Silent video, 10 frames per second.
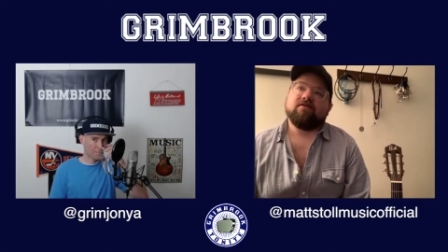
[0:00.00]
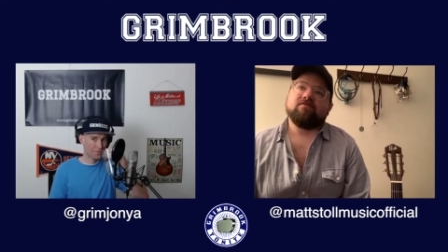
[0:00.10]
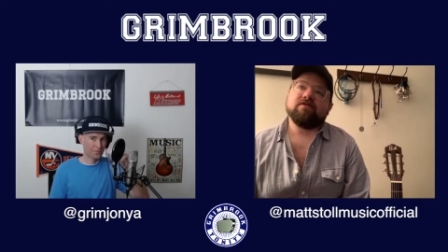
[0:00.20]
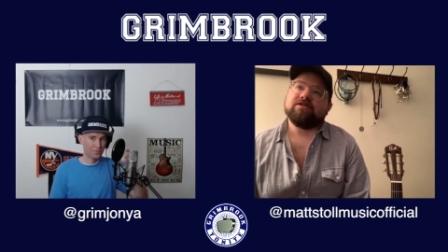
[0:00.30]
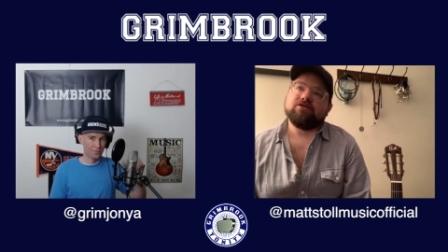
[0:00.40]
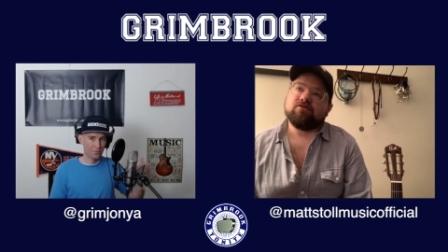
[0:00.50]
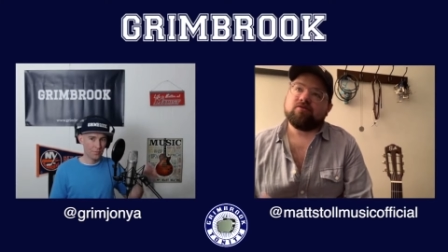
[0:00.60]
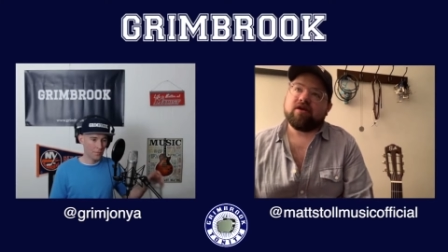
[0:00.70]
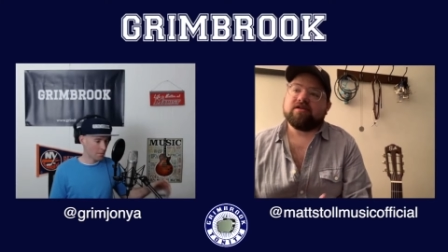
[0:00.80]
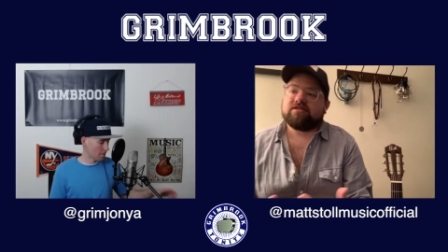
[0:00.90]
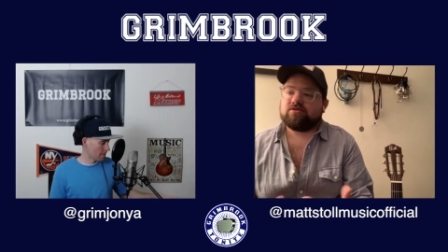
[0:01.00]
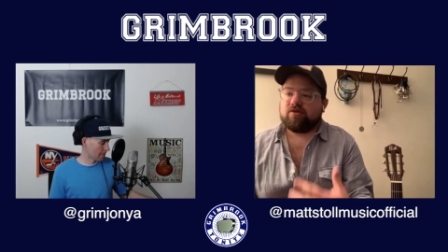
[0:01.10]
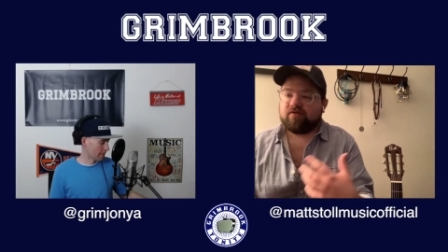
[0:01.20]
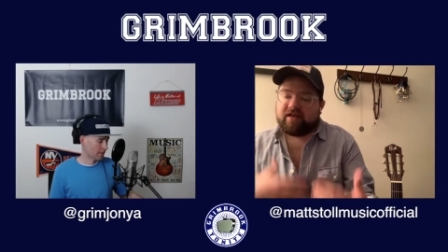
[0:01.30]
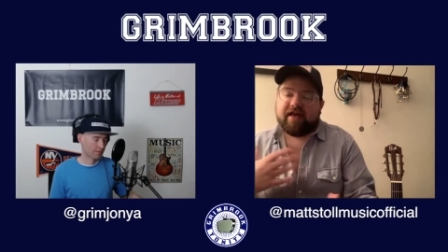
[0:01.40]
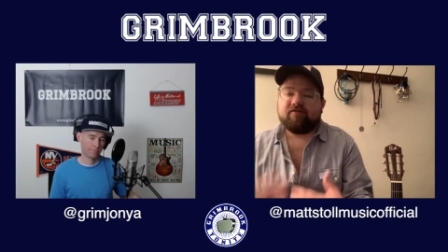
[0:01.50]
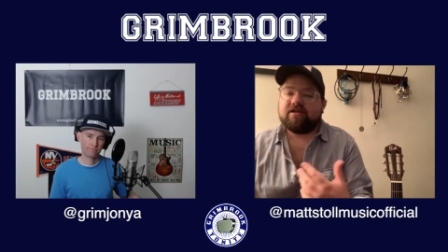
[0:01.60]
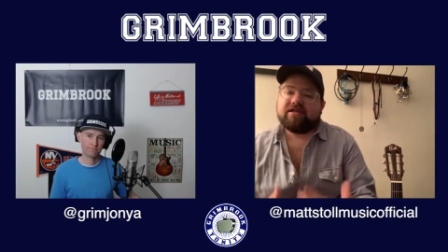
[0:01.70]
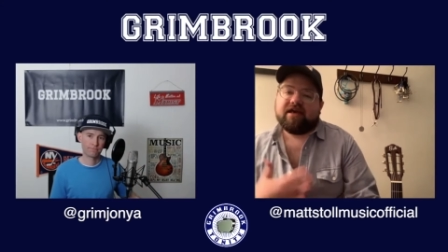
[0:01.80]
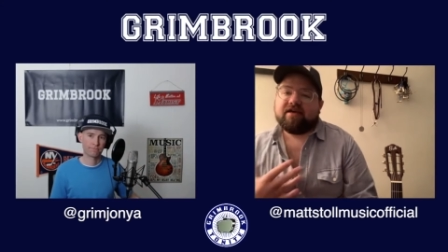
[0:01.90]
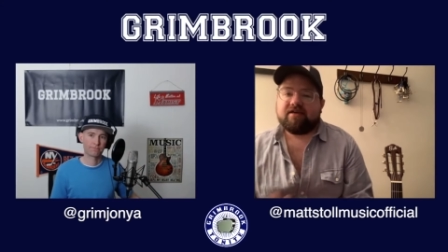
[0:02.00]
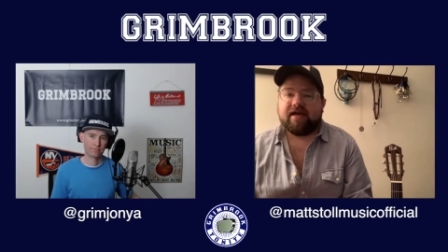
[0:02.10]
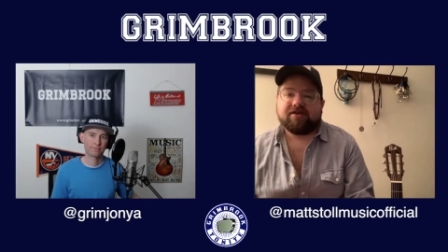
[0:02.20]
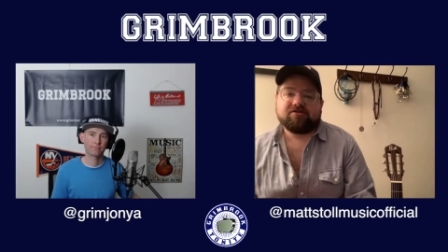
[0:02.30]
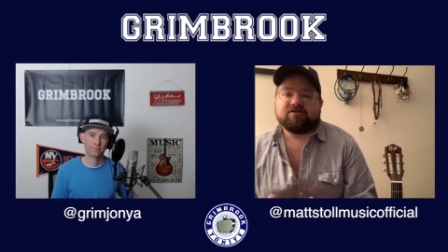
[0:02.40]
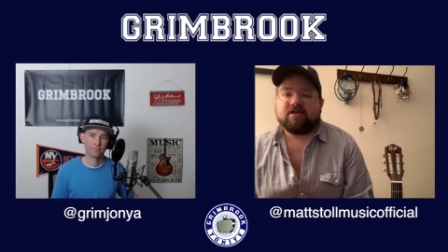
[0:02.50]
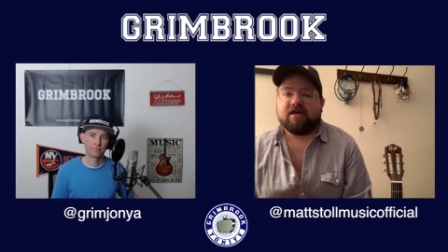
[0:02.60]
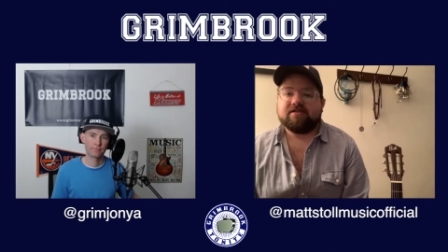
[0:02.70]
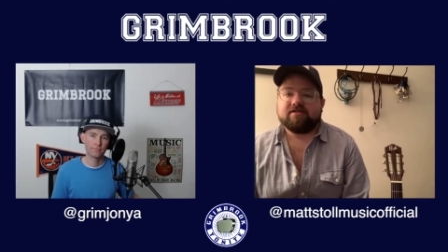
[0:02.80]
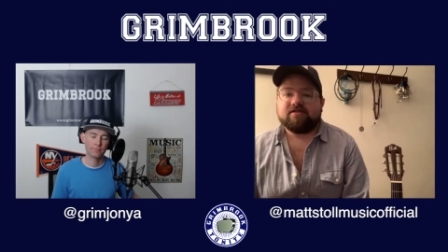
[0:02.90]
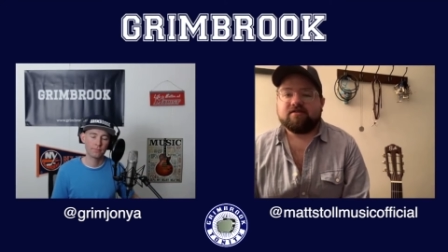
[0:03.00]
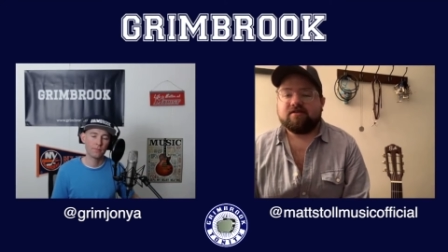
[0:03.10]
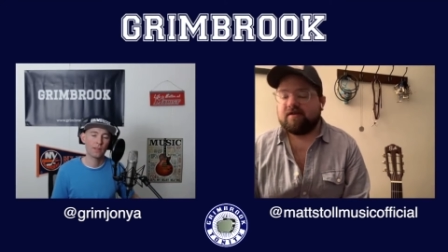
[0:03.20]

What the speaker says: don't really do it where it's sort of like an everyday exercise.